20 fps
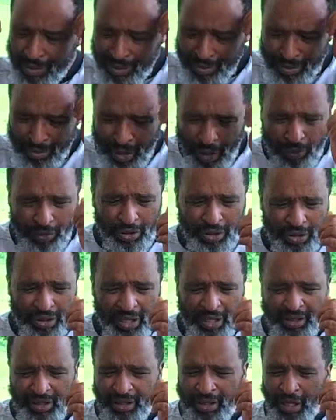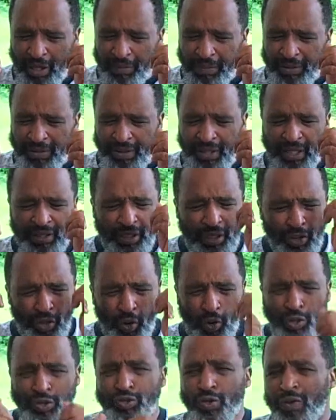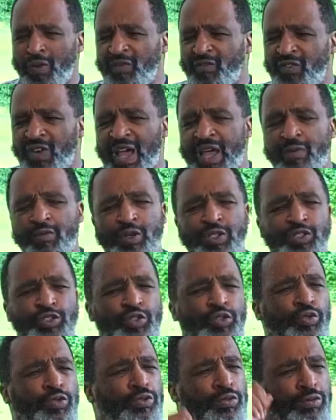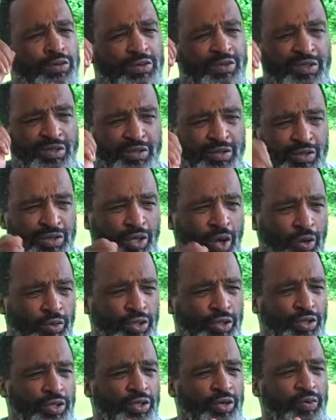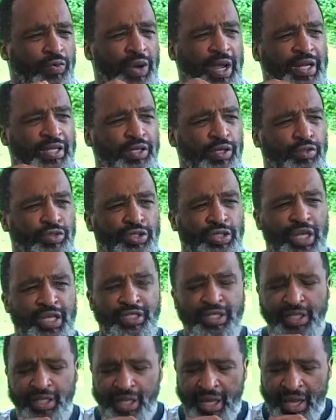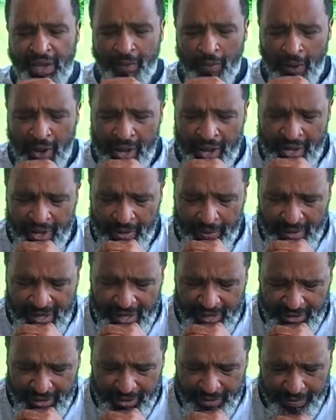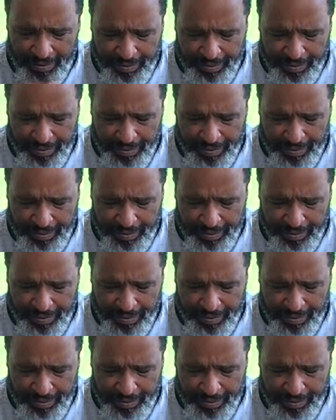Moses gets up and says, the Lord's going to fight with you. Go to your radio station, KYMS.